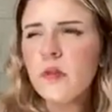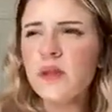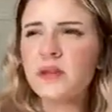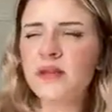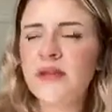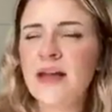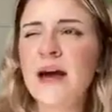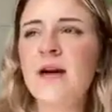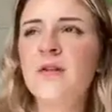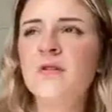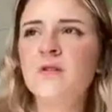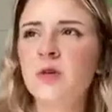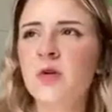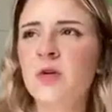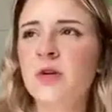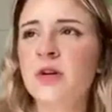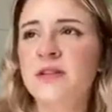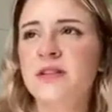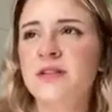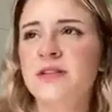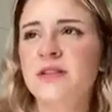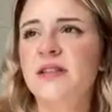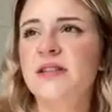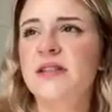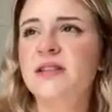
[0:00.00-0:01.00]
Now, of
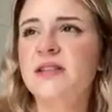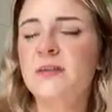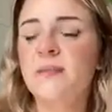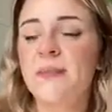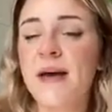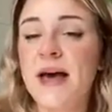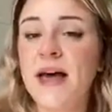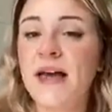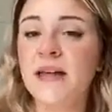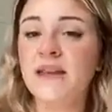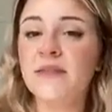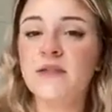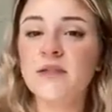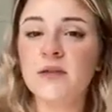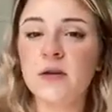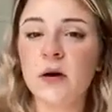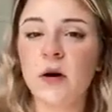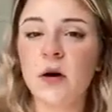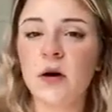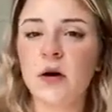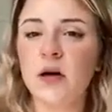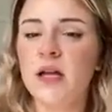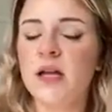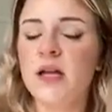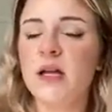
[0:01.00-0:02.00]
course, this depends
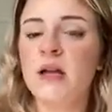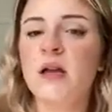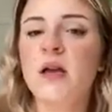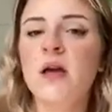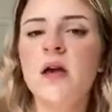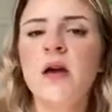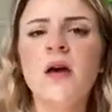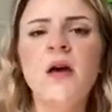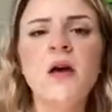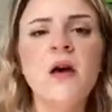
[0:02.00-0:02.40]
on